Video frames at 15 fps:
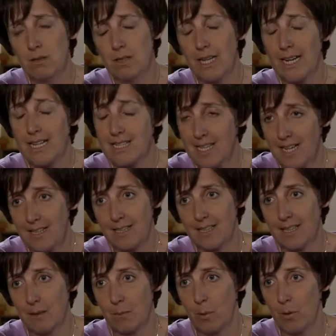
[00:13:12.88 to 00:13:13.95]
Well,
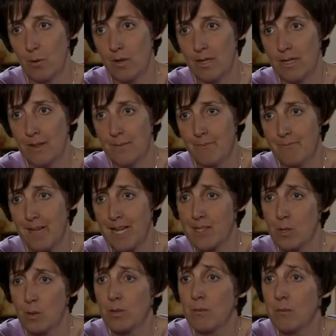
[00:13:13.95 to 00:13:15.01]
exactly, but I
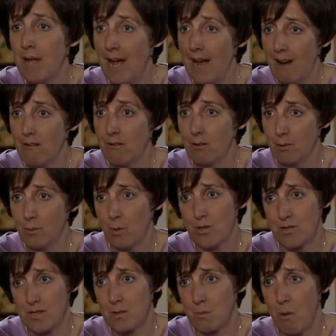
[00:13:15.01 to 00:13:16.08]
told him that Harold
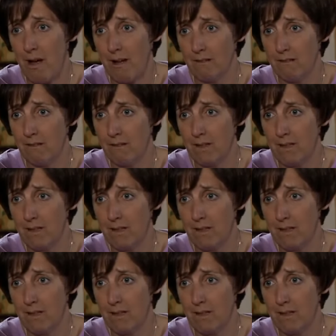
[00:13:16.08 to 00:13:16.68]
was as well.